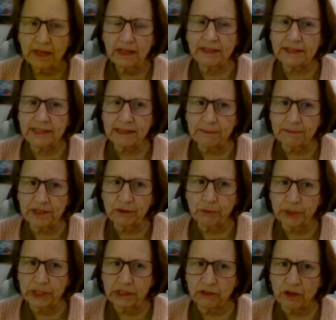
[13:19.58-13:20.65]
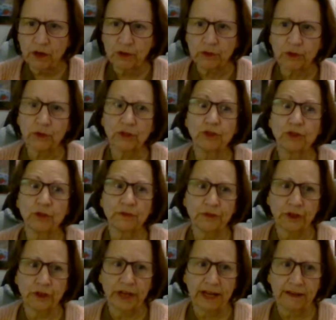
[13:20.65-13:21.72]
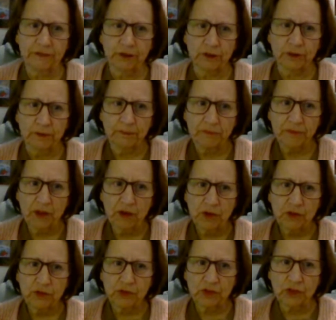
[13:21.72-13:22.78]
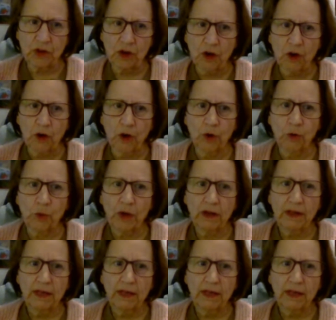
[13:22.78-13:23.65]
is something we can hold on to forever. So